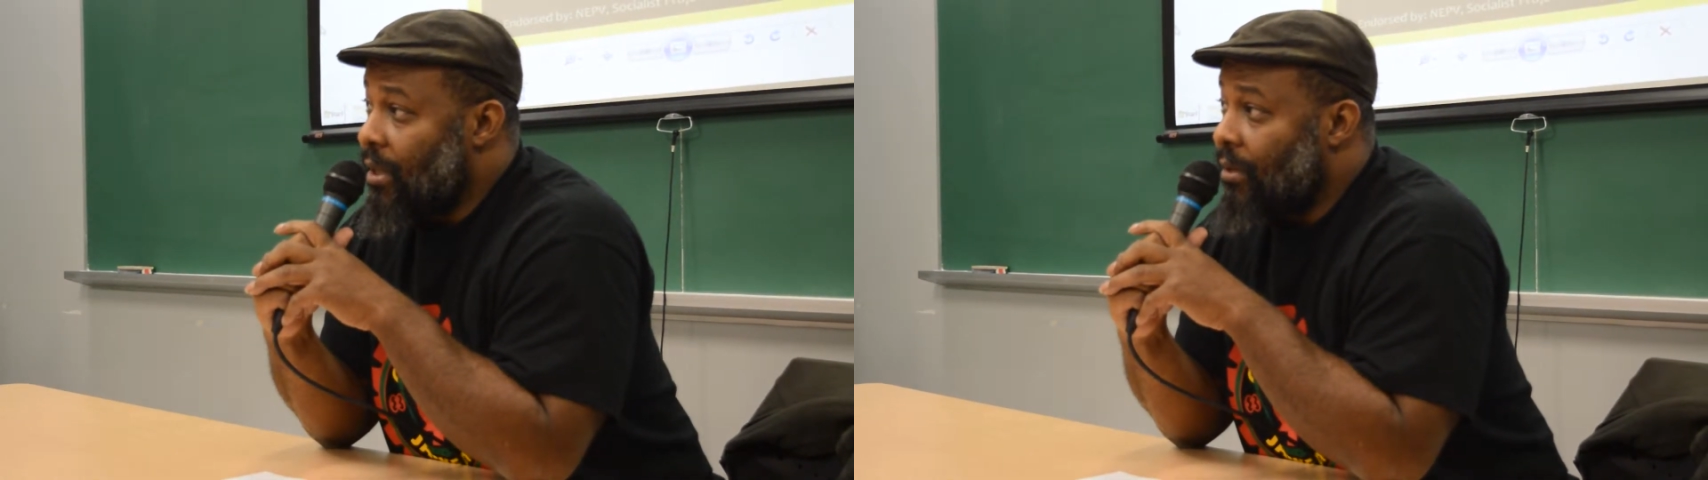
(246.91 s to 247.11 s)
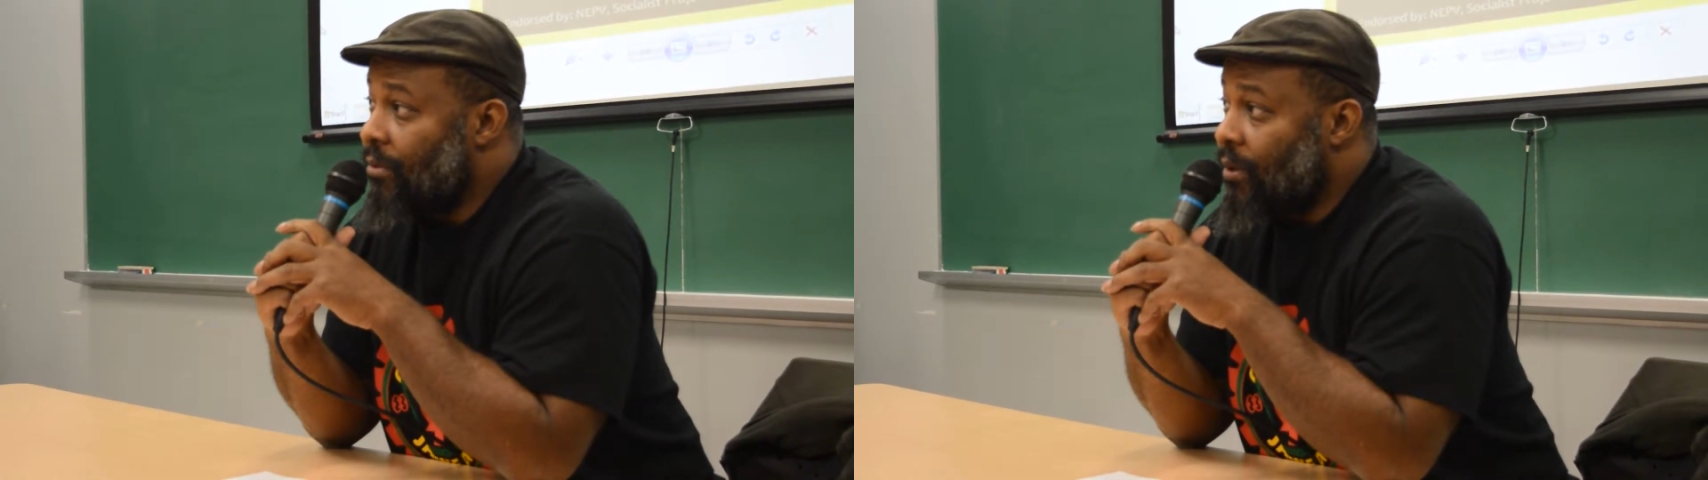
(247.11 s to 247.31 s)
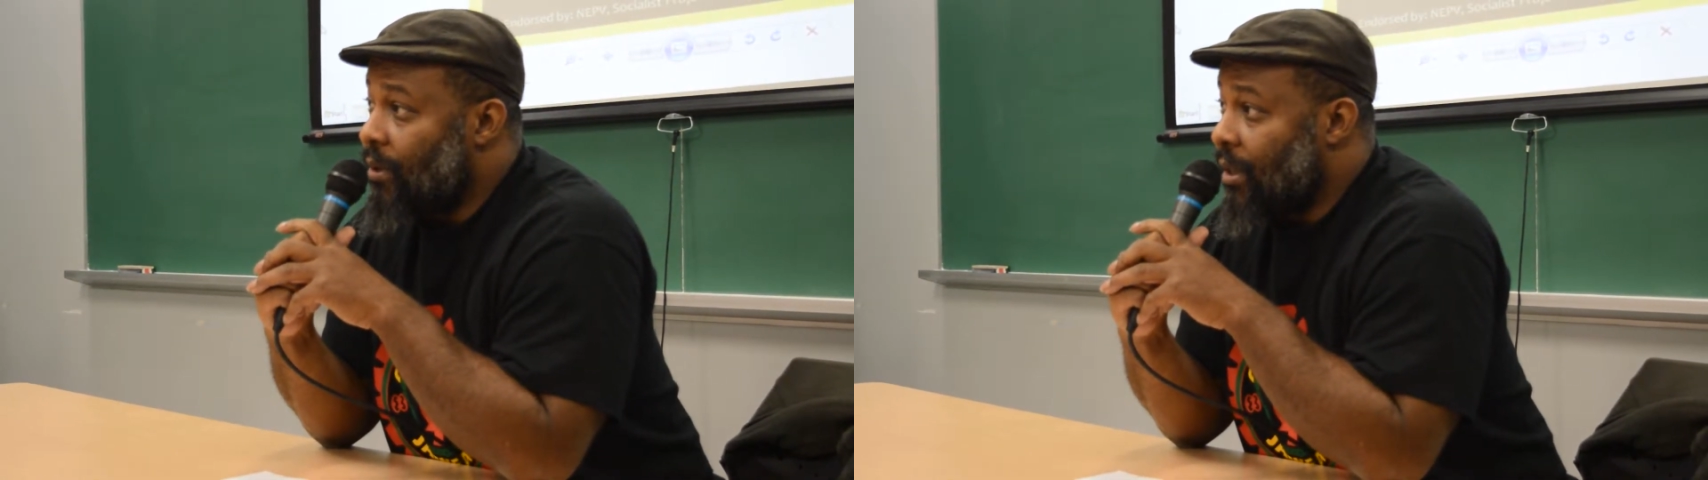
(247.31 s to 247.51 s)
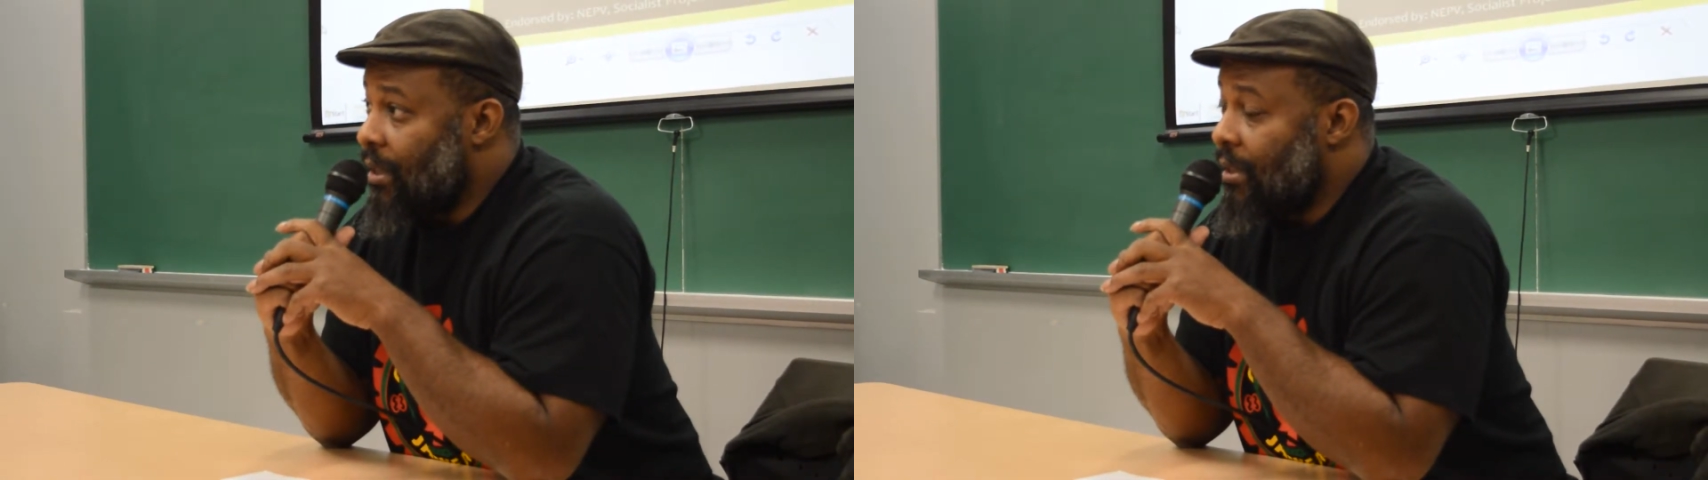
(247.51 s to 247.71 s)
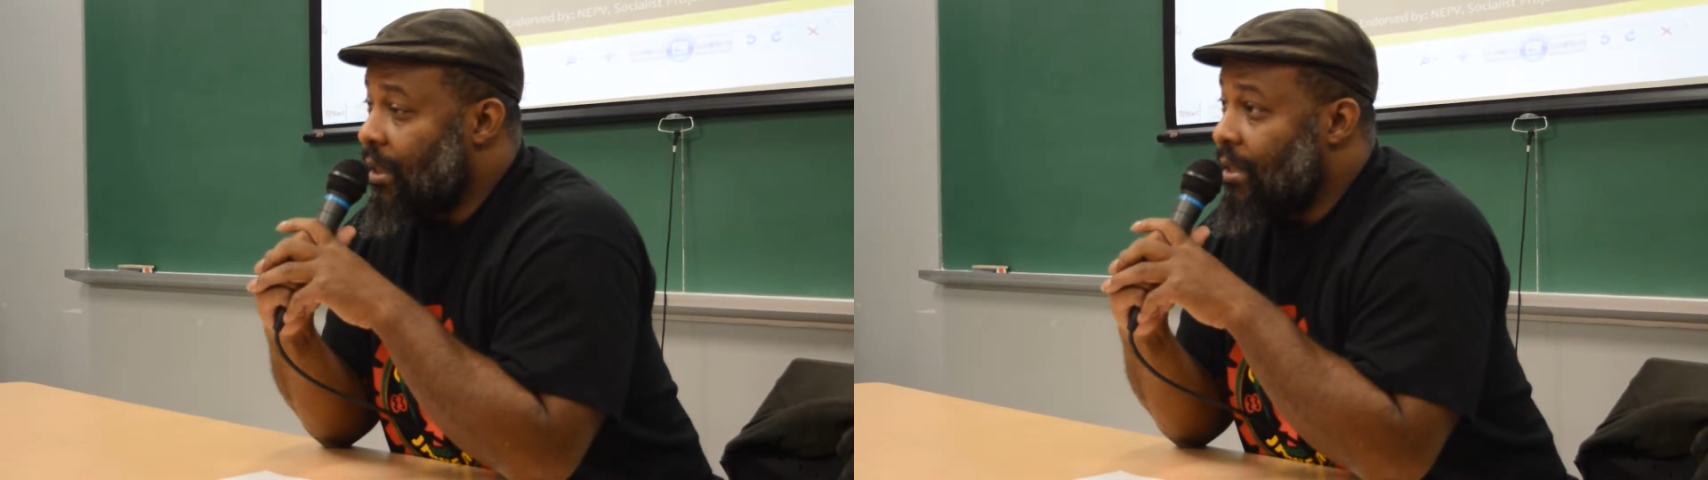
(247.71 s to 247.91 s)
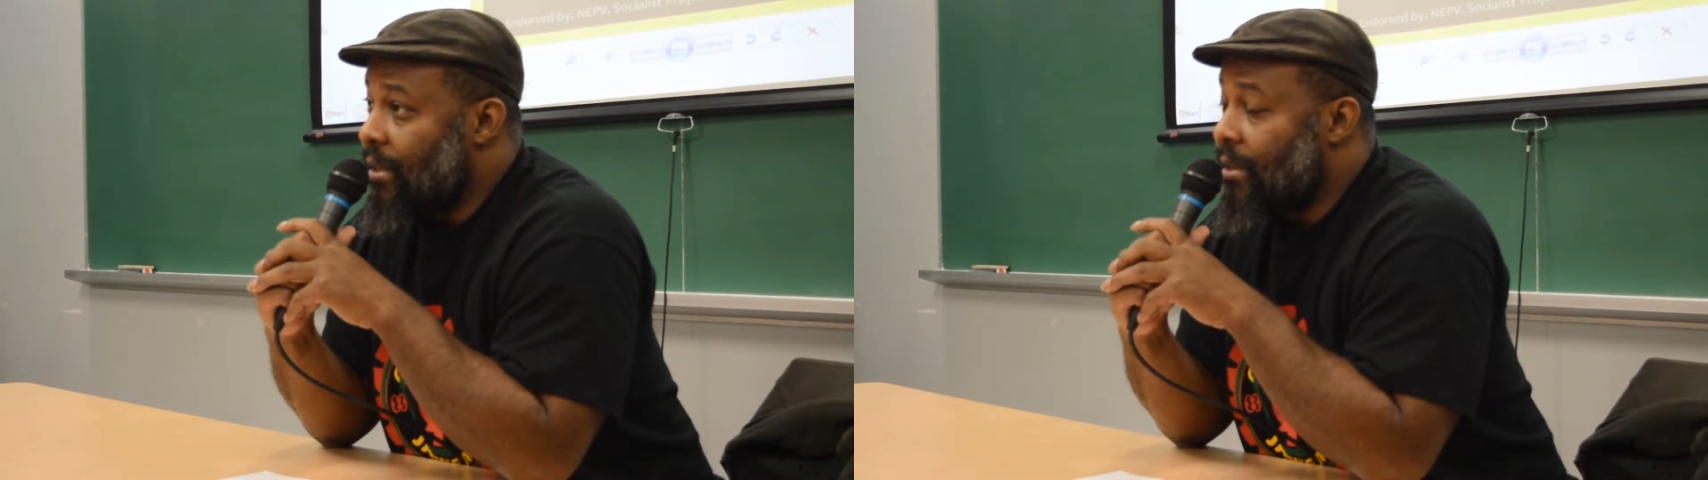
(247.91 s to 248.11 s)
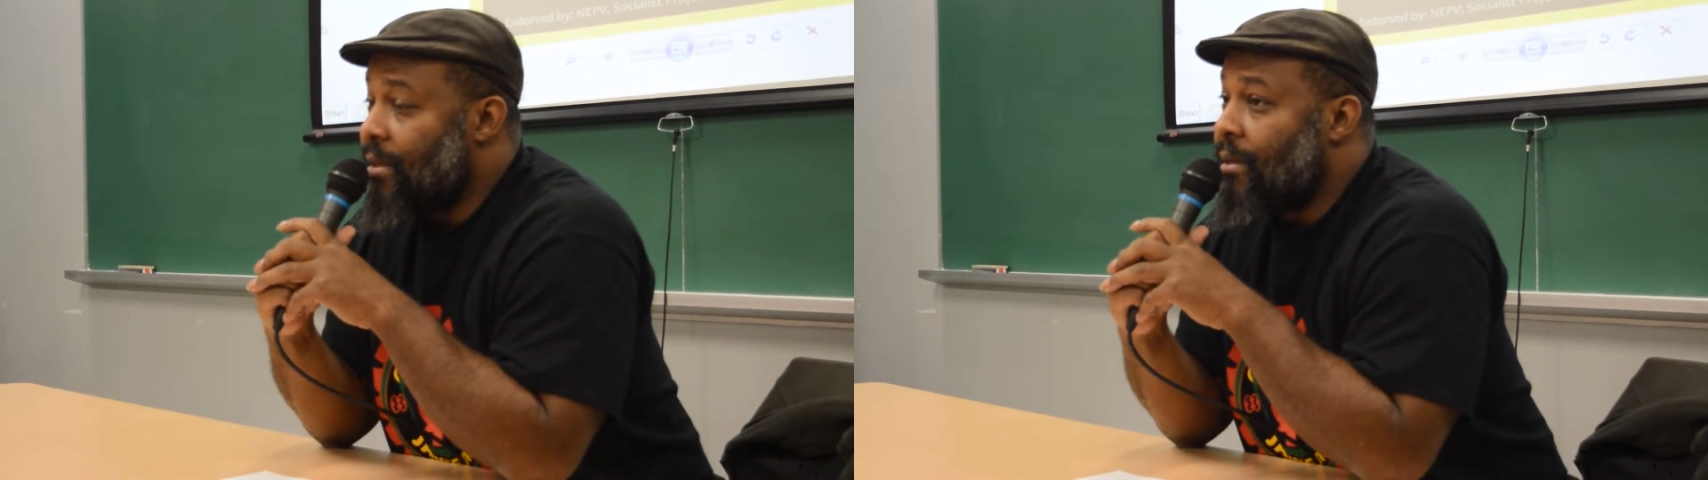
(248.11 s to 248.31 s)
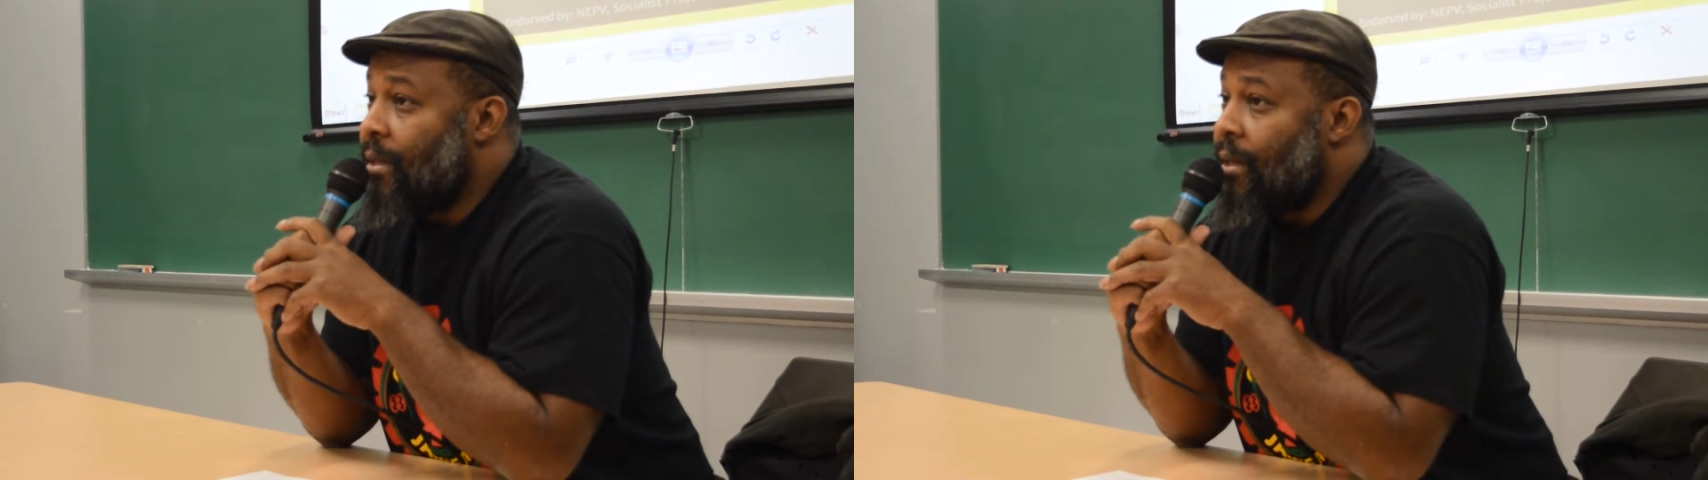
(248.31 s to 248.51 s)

different organizations